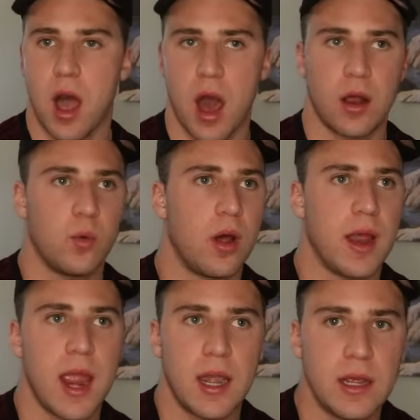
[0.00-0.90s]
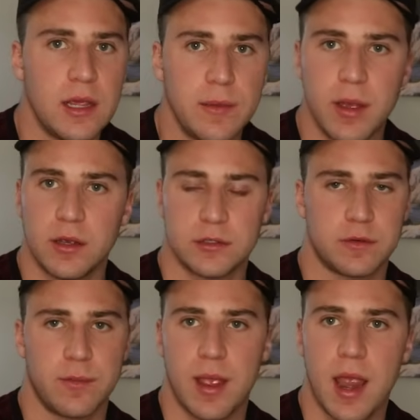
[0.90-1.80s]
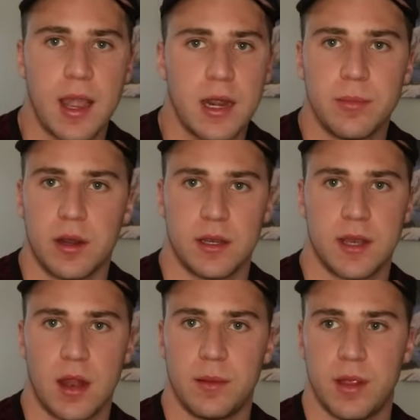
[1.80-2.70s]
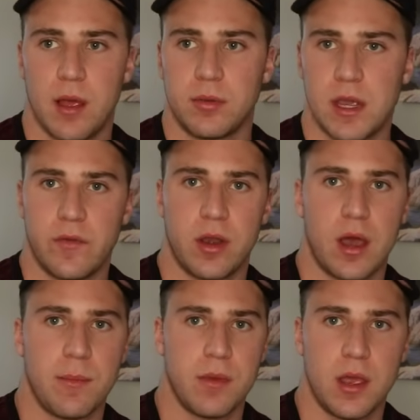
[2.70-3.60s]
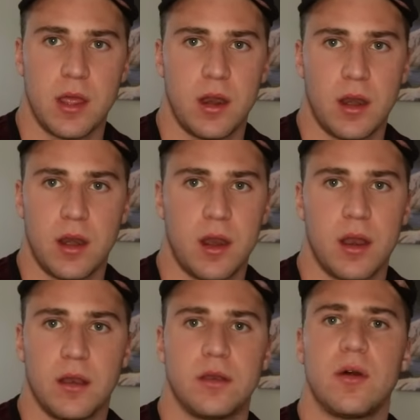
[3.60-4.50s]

I don't want any emails from anybody telling me I'm giving up, man.